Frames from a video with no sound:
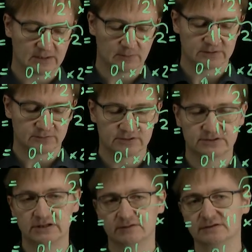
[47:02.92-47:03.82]
want to
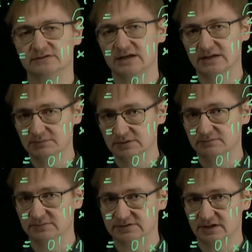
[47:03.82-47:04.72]
achieve the same
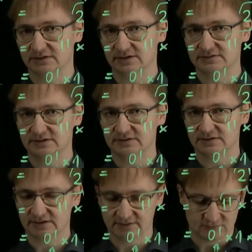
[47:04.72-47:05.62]
result as
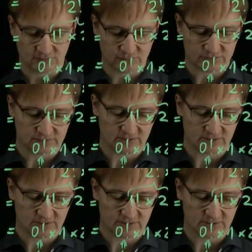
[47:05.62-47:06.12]
iterative solution,